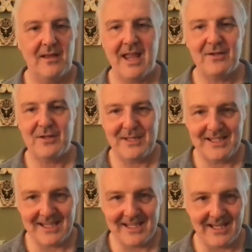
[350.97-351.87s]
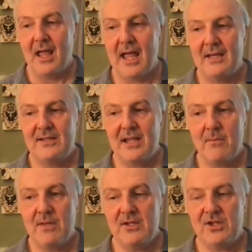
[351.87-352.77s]
ever to be seen. And
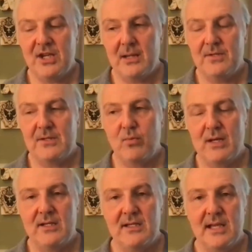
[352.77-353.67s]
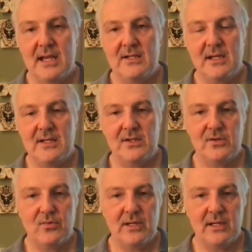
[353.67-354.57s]
some of the ships went to such
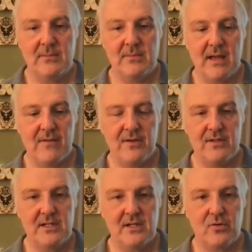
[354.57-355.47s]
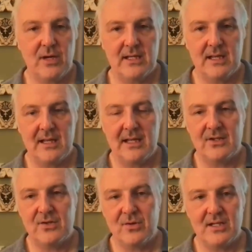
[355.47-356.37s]
extreme levels to create the
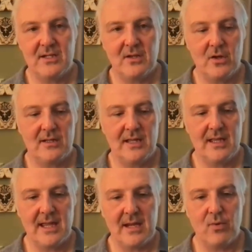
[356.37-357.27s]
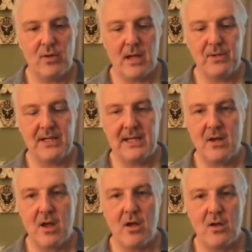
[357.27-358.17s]
luxurious look that they would bring
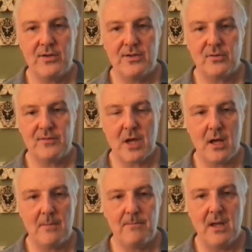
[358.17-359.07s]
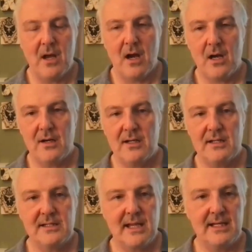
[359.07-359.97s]
in all the sort of top
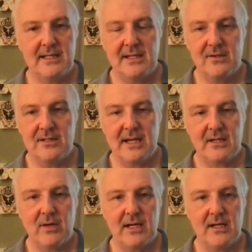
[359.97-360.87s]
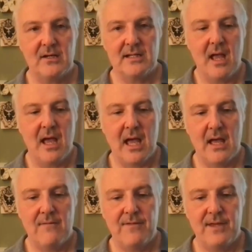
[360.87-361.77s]
artists and interior decorators
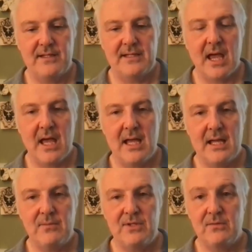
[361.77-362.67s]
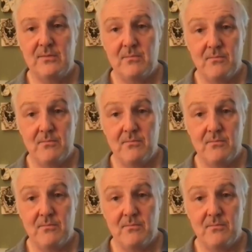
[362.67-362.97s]
of the time to